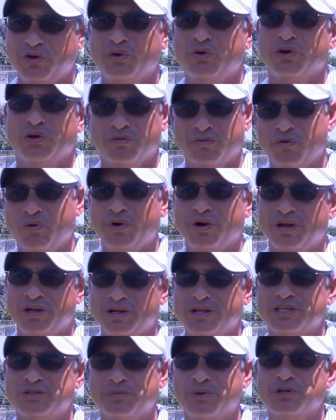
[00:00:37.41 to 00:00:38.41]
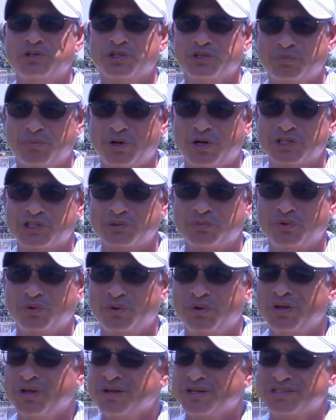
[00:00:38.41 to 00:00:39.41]
you can avoid it as much as
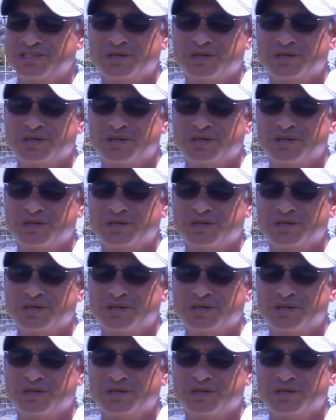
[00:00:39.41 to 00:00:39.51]
possible.